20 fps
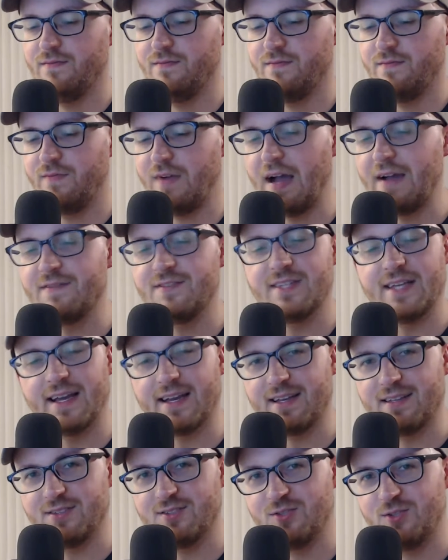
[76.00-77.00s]
5
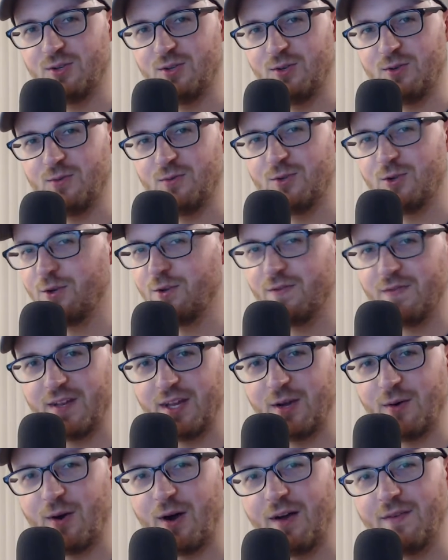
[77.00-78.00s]
seconds to turn the
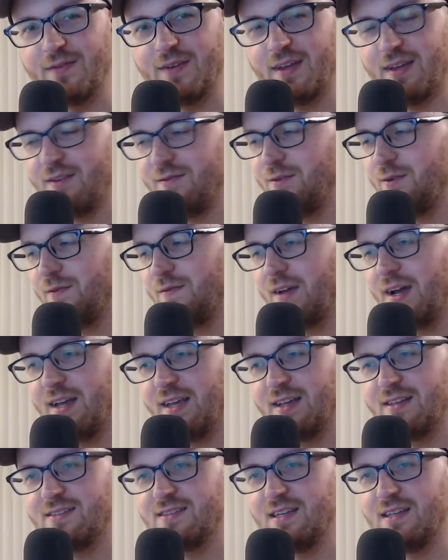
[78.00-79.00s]
video off if you've
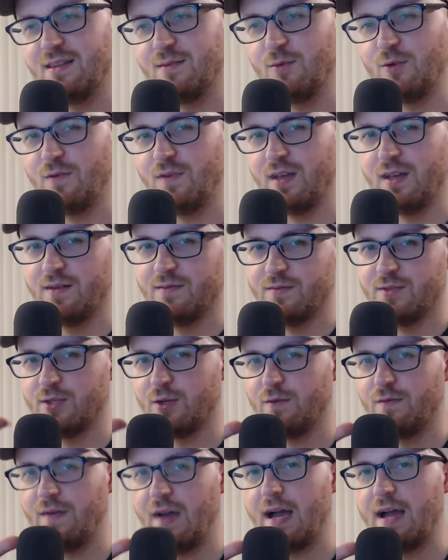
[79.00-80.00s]
not yet seen the movie. So
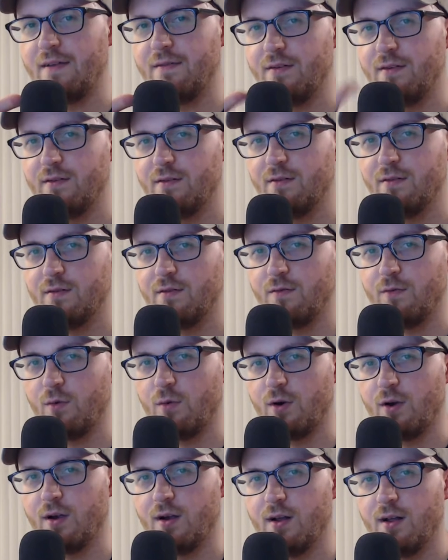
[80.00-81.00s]
5,
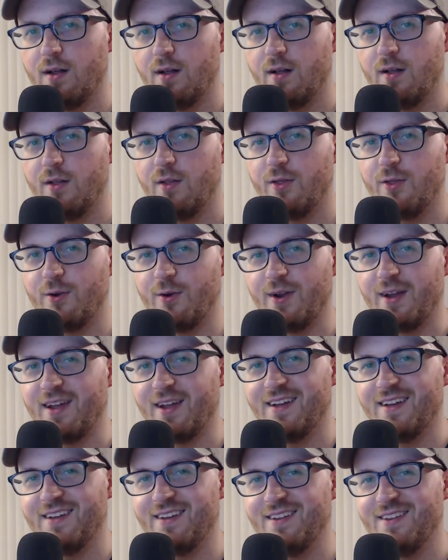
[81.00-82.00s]
4, 3,
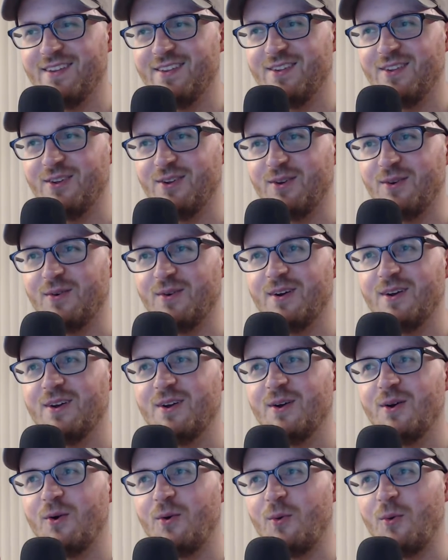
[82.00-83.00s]
2,
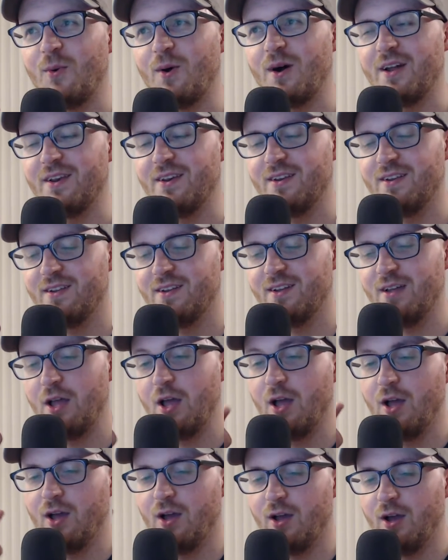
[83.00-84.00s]
1.
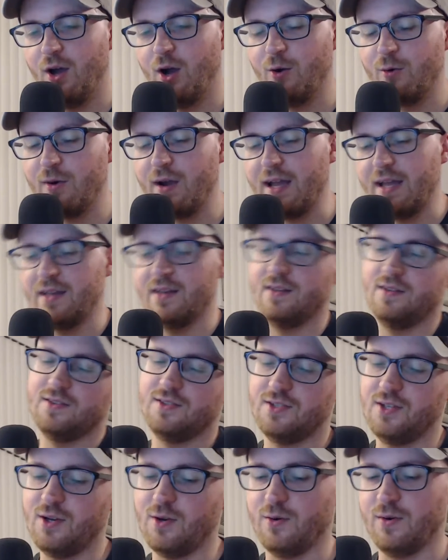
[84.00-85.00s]
All right.
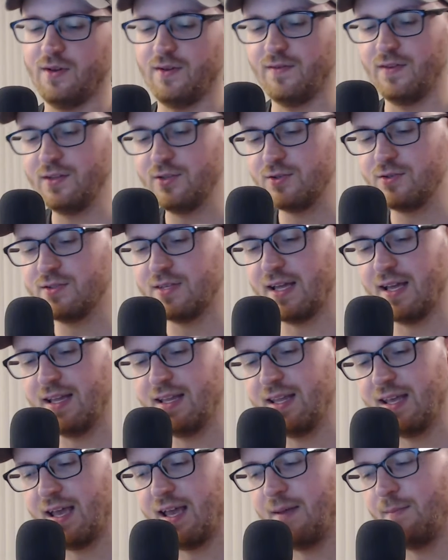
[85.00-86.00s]
So Avengers
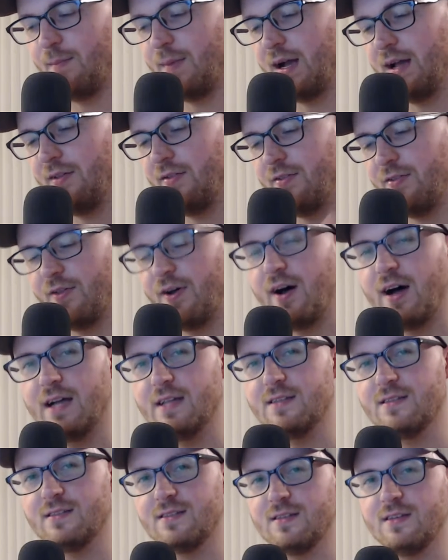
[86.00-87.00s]
Endgame, my
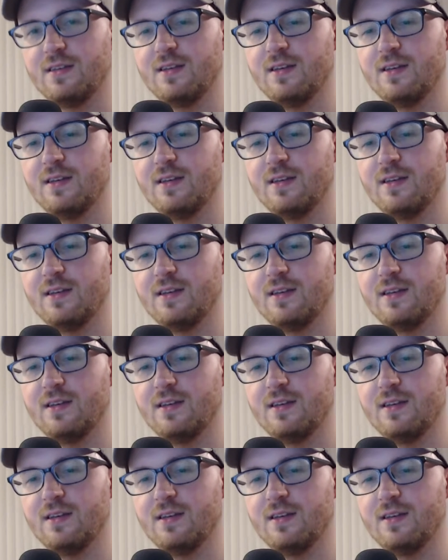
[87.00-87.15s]
thoughts.